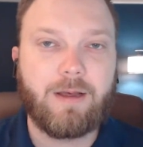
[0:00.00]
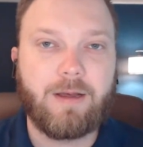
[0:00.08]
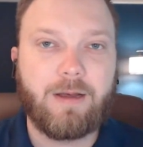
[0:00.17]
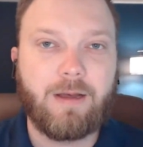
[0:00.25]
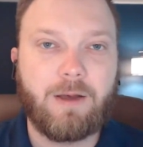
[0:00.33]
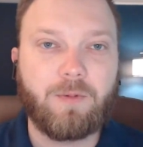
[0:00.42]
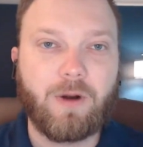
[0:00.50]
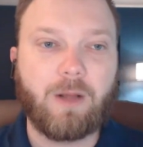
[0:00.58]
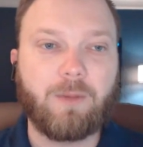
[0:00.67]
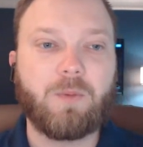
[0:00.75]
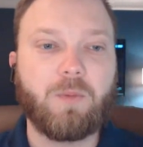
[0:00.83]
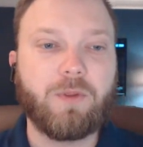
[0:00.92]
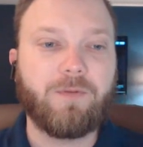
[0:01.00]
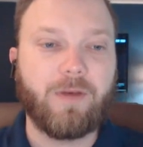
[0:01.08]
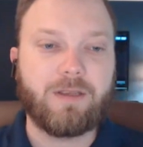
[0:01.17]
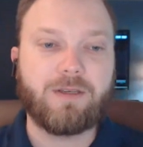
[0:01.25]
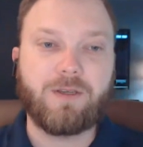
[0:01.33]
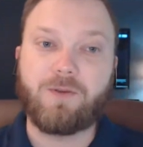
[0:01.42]
a problem with
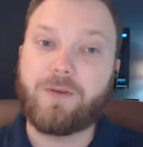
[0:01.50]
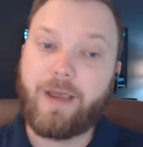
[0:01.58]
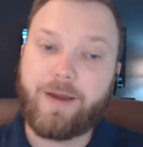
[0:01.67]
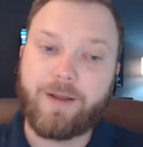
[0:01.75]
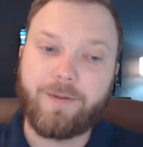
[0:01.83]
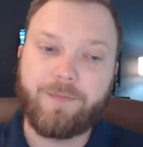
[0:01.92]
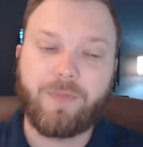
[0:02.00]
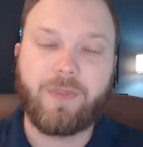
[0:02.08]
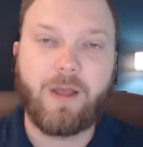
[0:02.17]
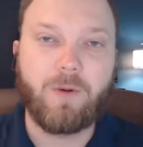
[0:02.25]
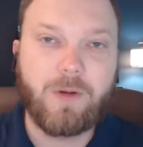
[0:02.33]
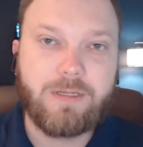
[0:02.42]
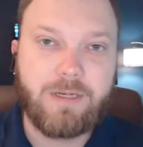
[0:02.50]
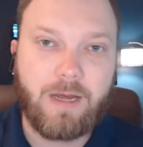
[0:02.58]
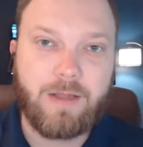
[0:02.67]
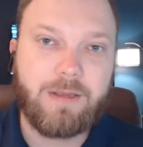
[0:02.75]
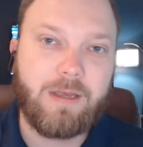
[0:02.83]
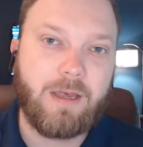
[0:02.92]
phase 2 data. That was
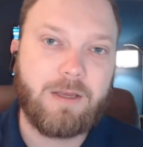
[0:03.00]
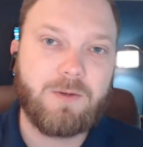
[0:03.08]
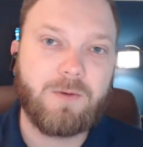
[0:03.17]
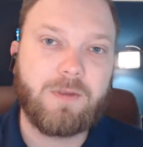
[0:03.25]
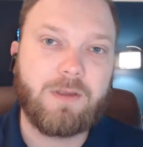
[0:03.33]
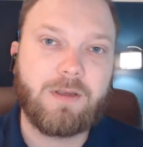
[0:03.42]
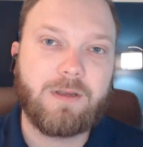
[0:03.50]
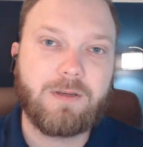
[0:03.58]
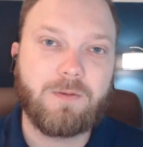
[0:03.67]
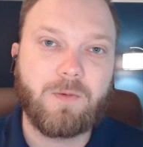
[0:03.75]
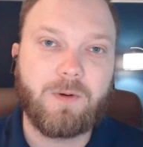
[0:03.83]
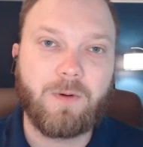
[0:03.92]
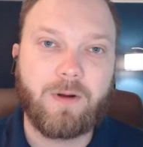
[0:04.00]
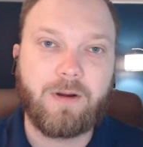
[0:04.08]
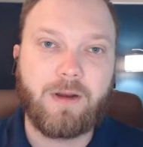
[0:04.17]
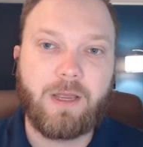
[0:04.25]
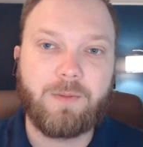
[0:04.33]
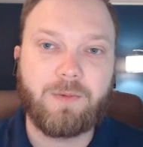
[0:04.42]
not the case with this, and we
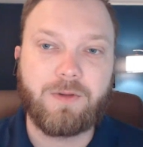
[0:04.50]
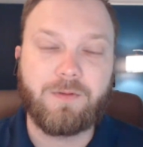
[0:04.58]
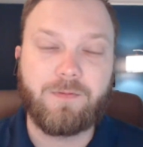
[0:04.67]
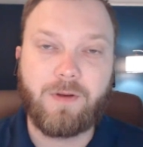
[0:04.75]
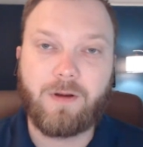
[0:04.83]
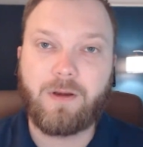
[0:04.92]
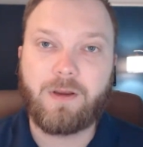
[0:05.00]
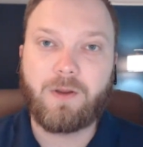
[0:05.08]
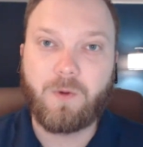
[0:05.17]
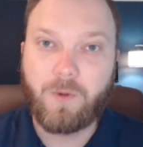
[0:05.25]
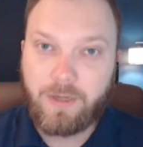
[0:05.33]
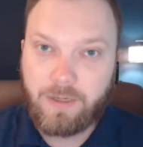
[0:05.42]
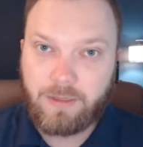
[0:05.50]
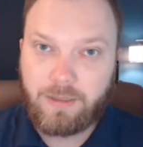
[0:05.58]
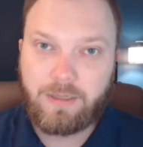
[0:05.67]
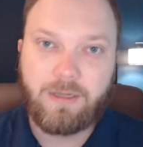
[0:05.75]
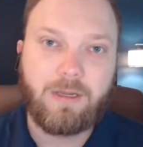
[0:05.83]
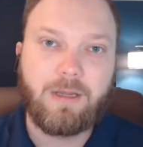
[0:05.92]
were able to very
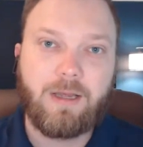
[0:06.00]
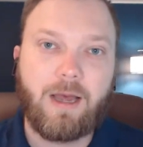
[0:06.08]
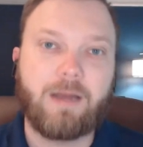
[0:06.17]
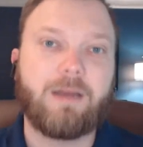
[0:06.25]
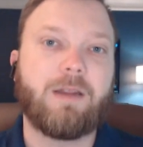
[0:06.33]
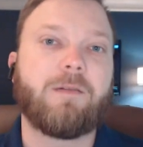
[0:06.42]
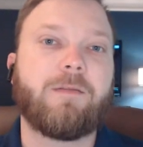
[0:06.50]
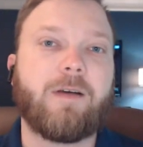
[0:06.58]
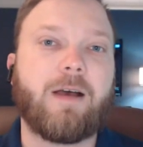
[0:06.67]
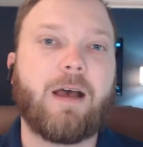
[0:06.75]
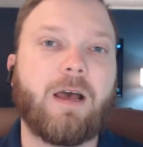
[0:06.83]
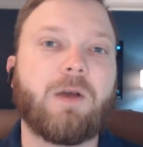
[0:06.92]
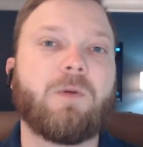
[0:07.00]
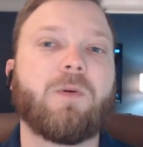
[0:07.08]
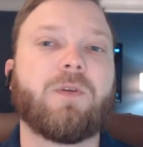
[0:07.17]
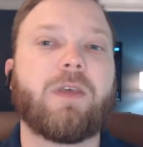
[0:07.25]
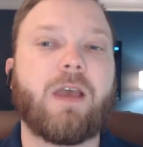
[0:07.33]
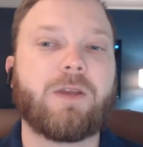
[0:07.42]
quickly identify
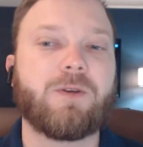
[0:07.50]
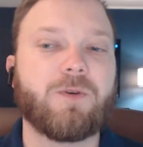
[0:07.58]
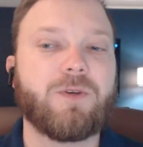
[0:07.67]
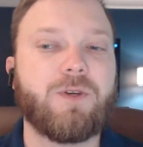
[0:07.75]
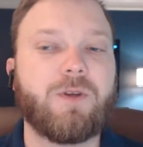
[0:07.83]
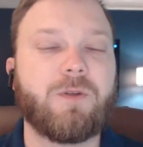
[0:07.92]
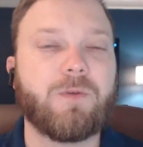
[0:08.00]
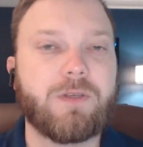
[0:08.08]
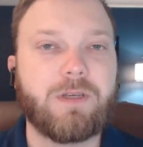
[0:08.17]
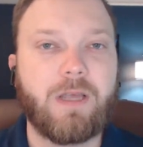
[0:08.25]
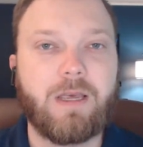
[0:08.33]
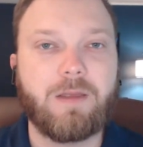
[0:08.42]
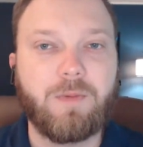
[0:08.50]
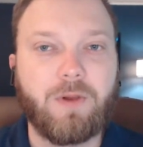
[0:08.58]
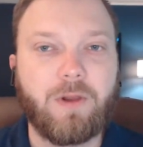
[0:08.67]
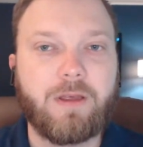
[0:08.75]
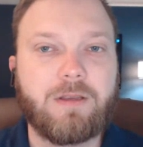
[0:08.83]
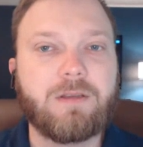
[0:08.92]
where the actual shooting was taking
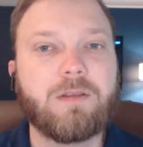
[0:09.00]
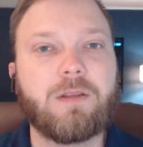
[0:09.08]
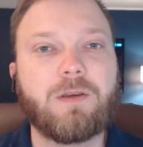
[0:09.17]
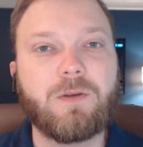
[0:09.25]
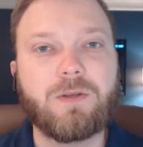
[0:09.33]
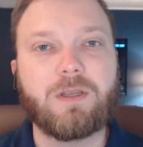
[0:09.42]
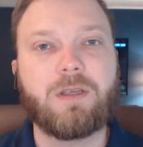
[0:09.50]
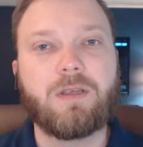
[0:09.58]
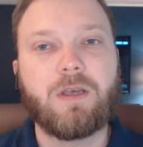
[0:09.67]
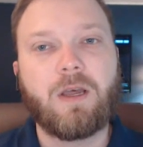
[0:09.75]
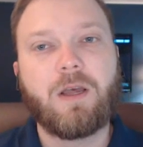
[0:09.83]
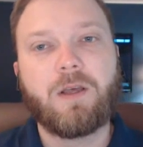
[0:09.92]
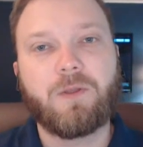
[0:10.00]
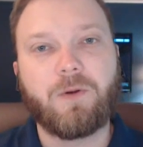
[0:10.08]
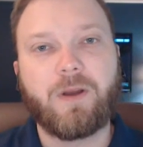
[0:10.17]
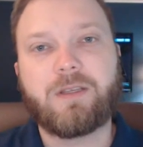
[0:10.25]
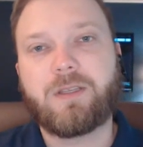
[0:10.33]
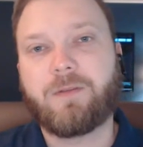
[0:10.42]
place. And then you see the
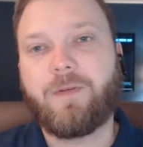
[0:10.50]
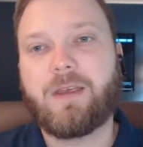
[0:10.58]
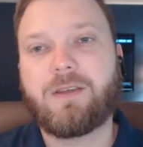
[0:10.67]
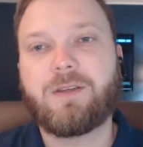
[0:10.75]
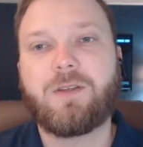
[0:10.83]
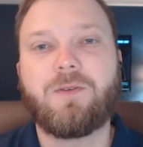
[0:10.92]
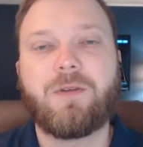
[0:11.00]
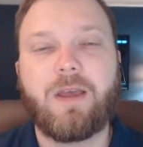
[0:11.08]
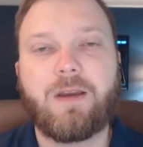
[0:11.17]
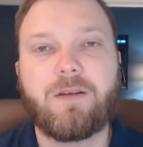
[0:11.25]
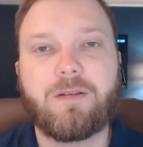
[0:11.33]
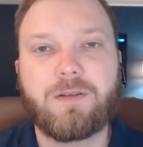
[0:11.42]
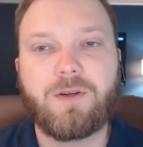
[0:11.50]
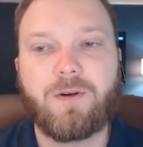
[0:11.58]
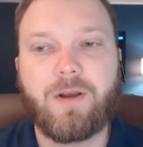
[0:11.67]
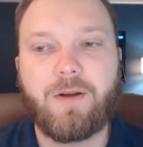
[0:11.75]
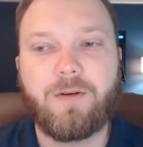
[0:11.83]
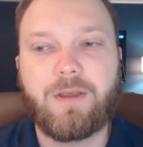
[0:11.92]
rest of the phase 2 data
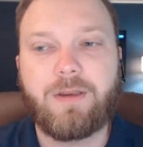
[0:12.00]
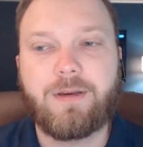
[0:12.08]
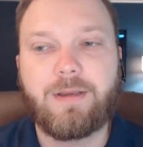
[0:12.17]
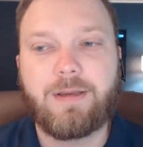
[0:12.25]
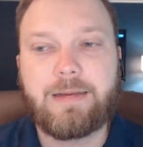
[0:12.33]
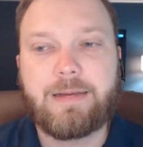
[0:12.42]
surrounding